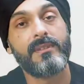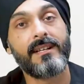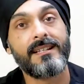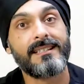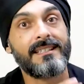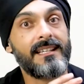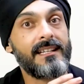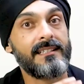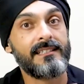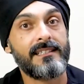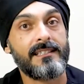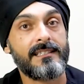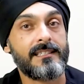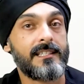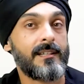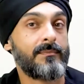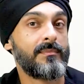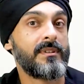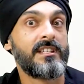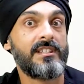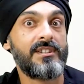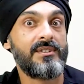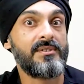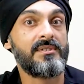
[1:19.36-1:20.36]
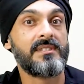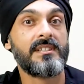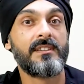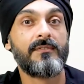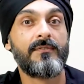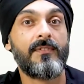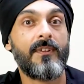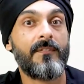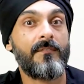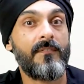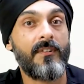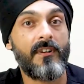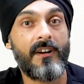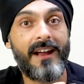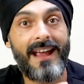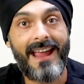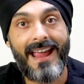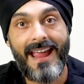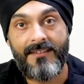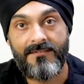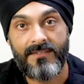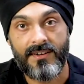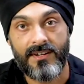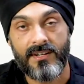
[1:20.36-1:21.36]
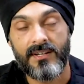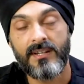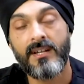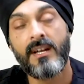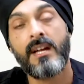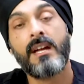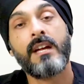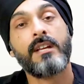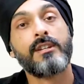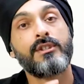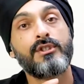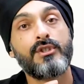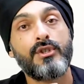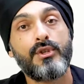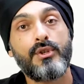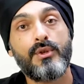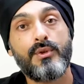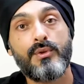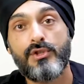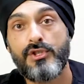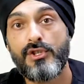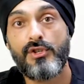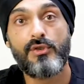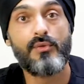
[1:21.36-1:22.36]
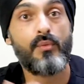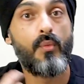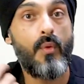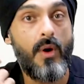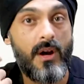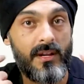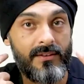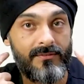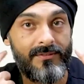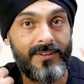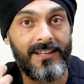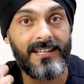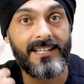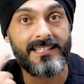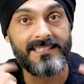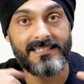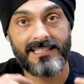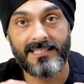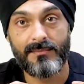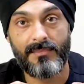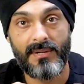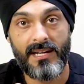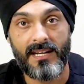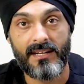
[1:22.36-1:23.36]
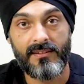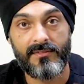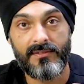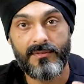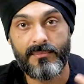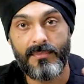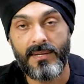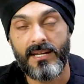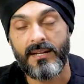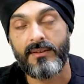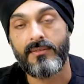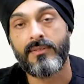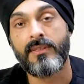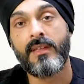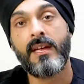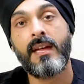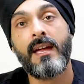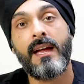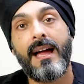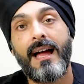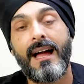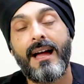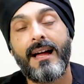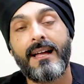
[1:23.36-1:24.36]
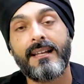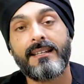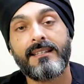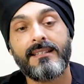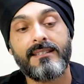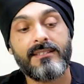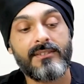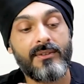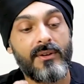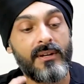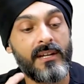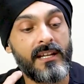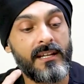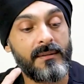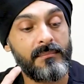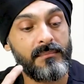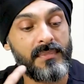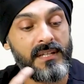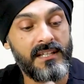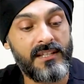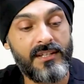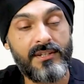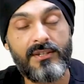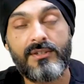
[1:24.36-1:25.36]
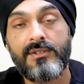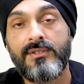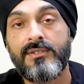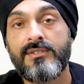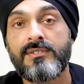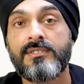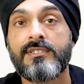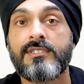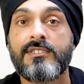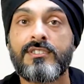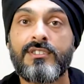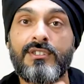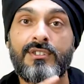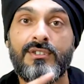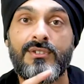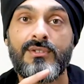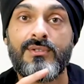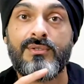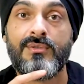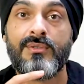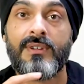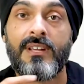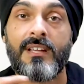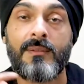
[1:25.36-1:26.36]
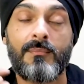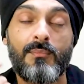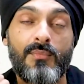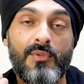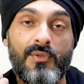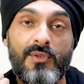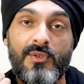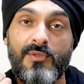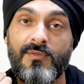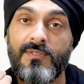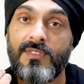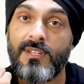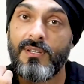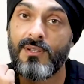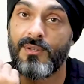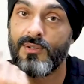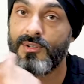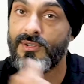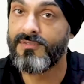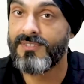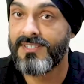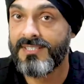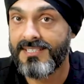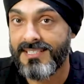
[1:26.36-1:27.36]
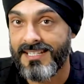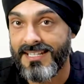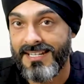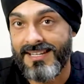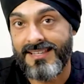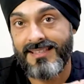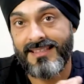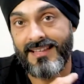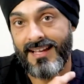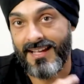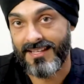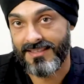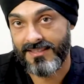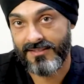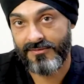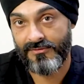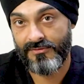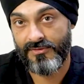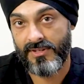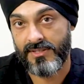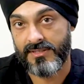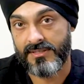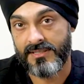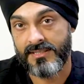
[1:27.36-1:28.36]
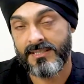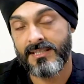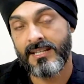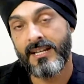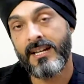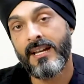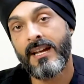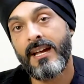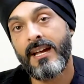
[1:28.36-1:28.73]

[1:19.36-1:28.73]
that dentists have been using for forever to do white fillings at the back of the mouth, and it can be used to improve the look of the teeth at the front.